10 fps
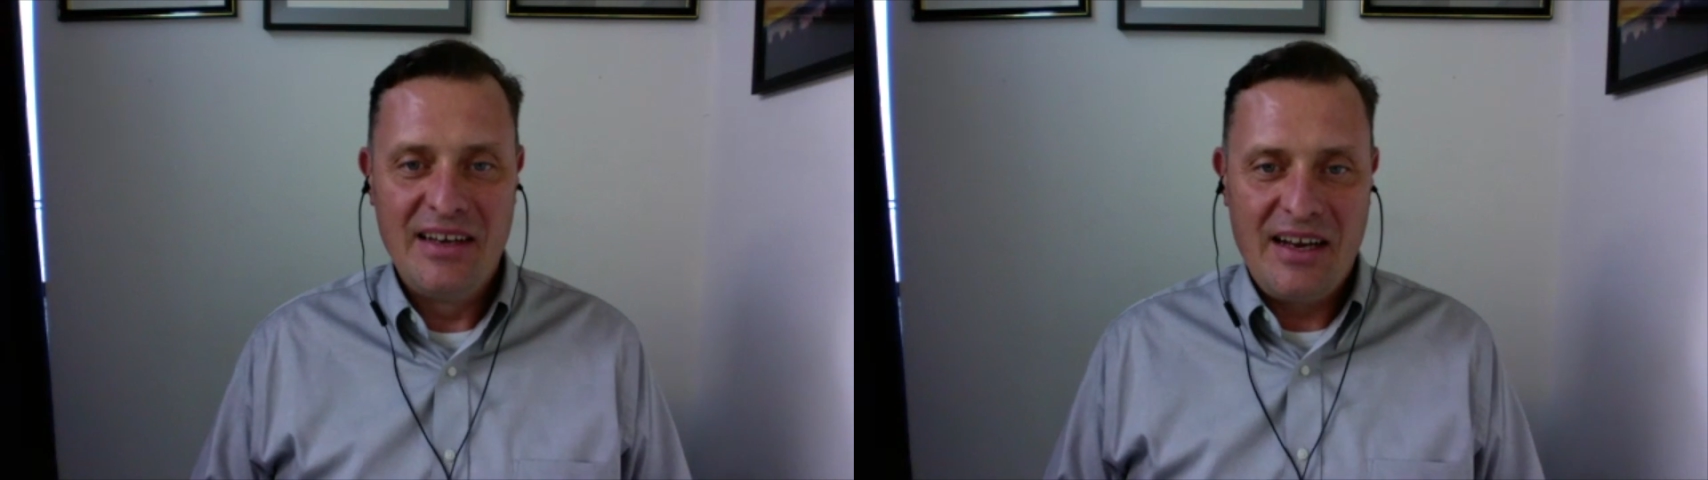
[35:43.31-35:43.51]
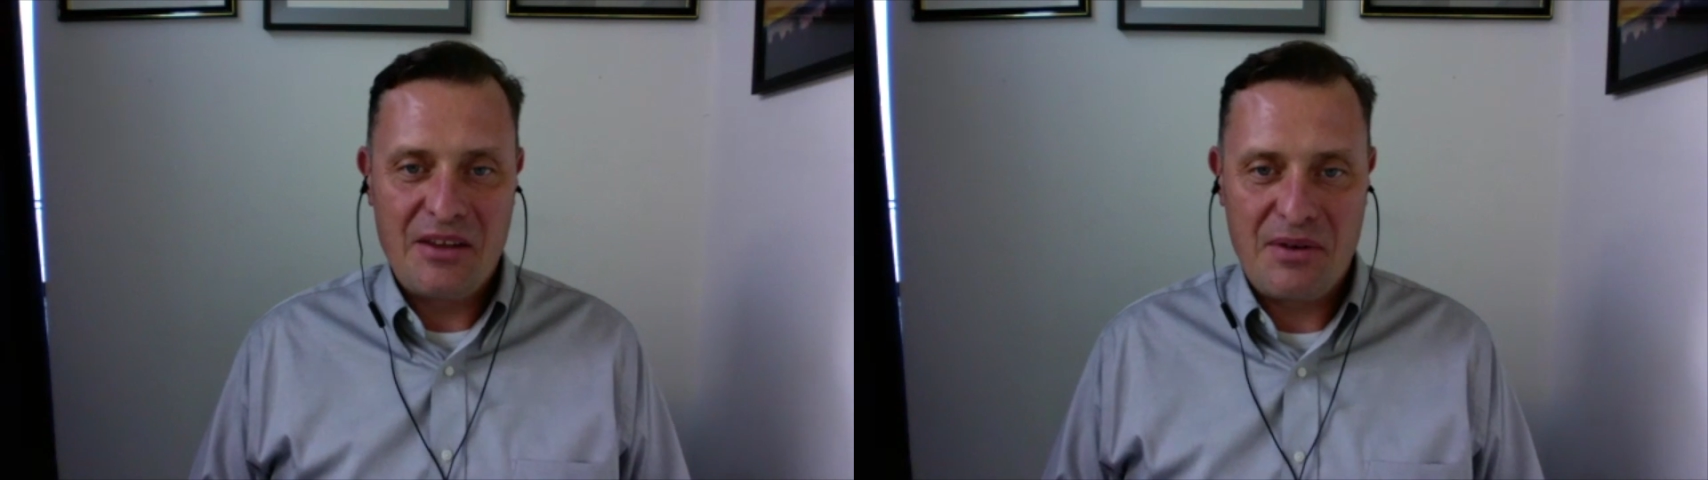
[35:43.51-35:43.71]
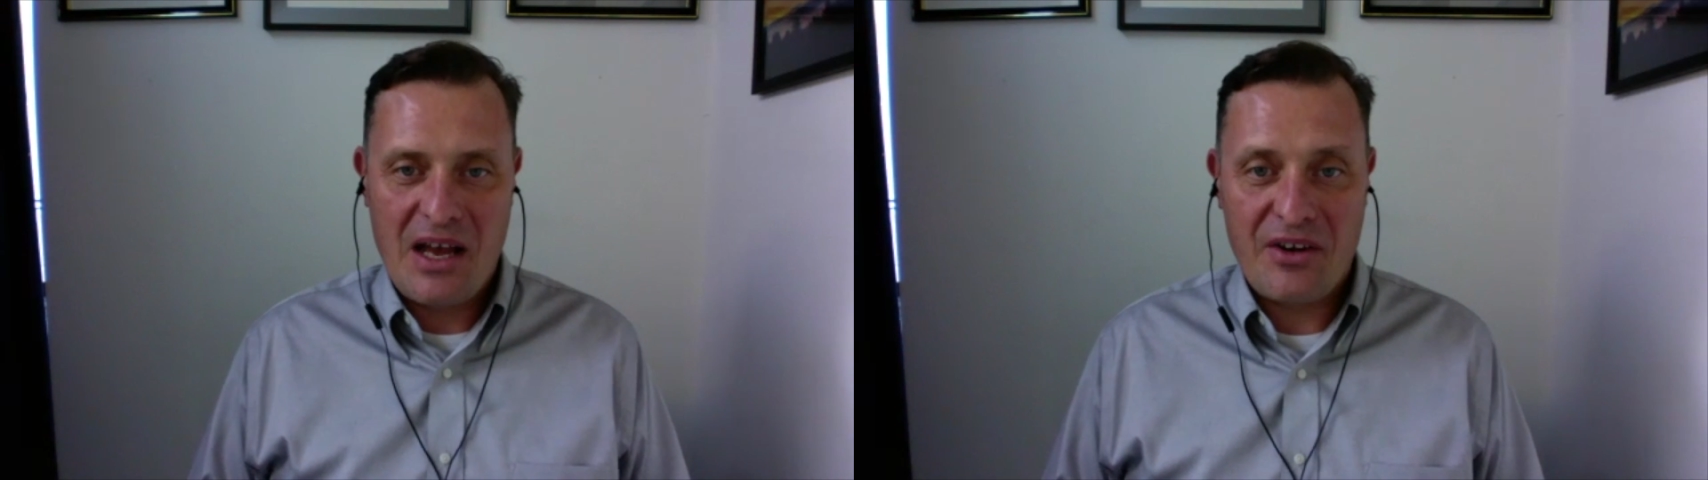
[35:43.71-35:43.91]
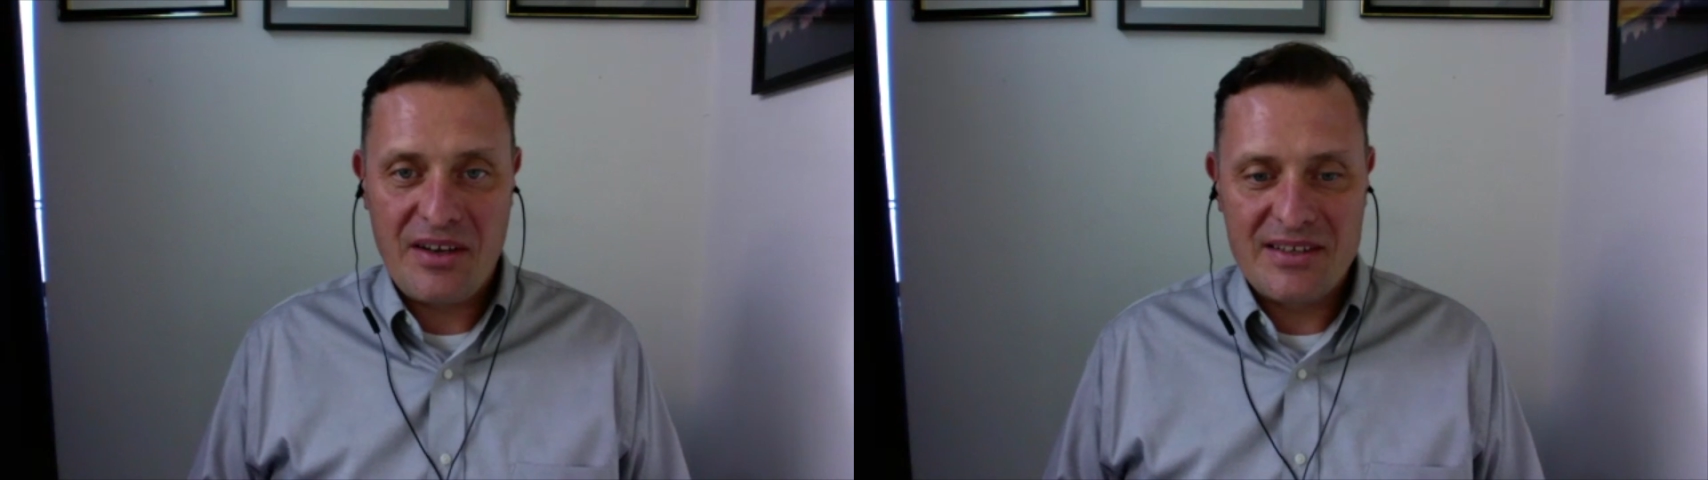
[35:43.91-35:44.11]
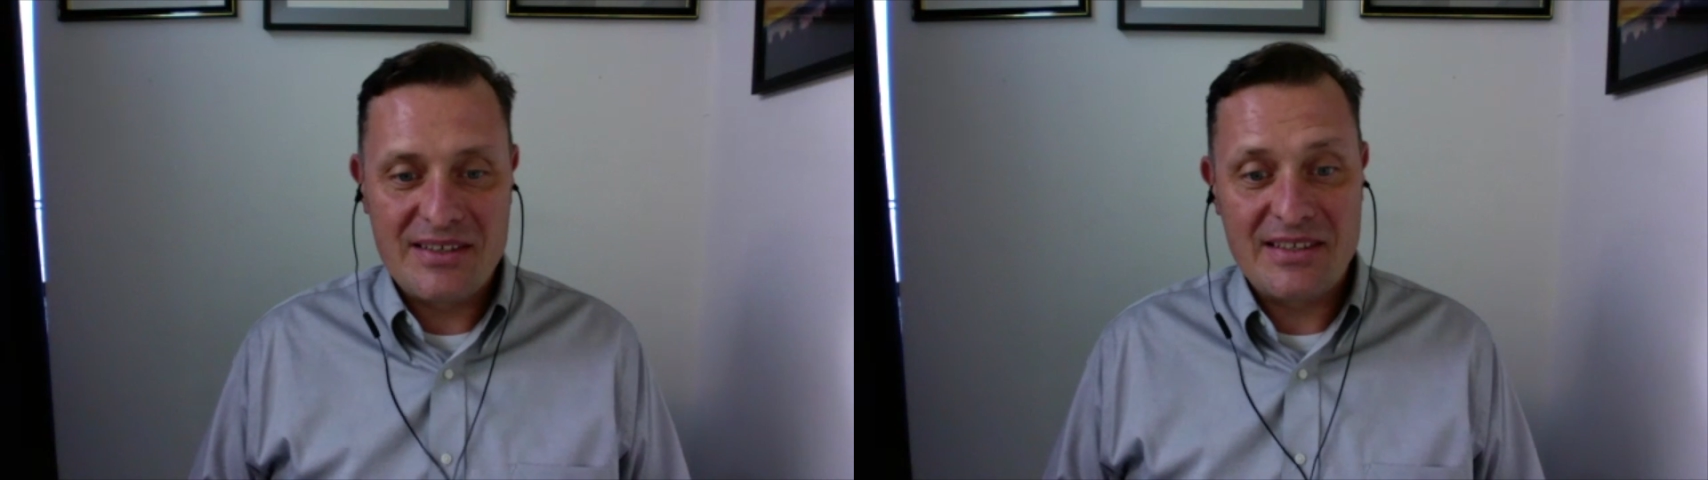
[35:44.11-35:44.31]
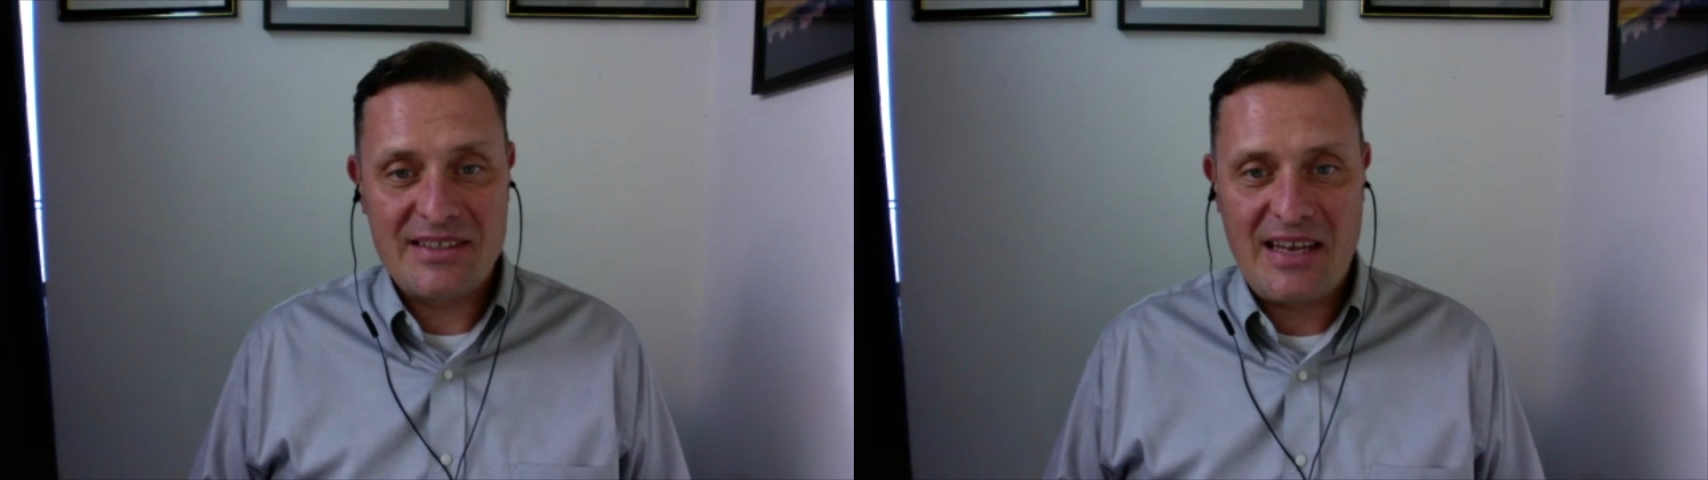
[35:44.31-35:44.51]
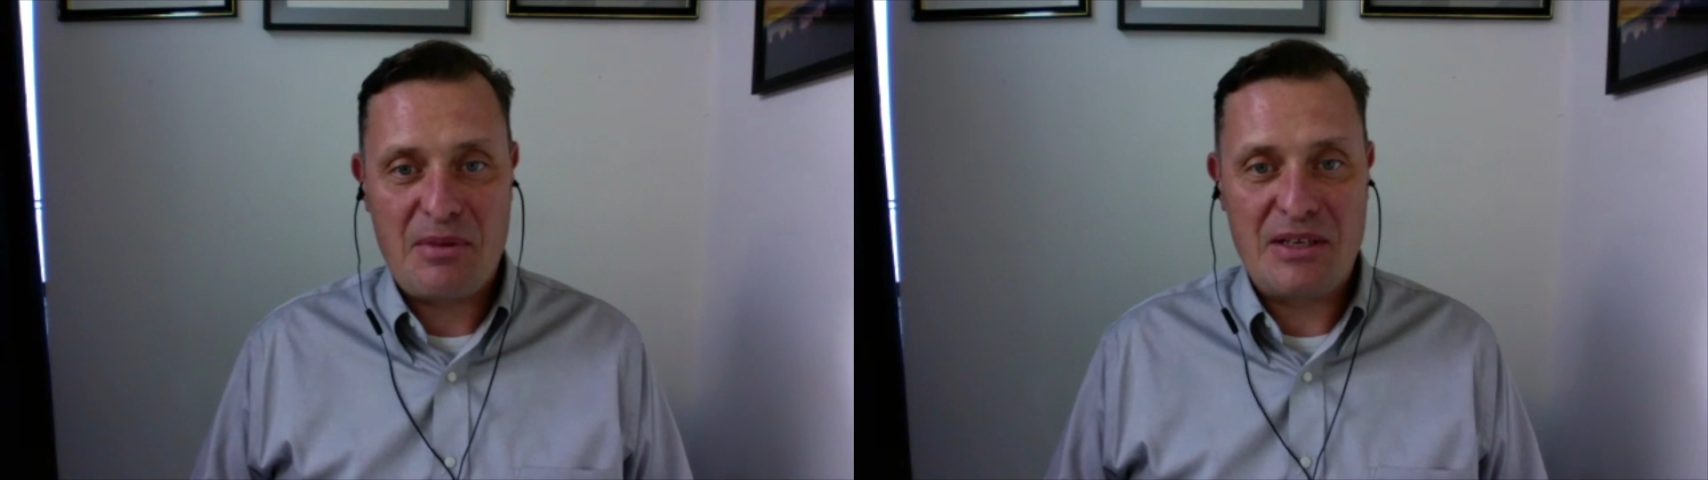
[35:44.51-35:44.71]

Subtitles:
And the reality is that salmon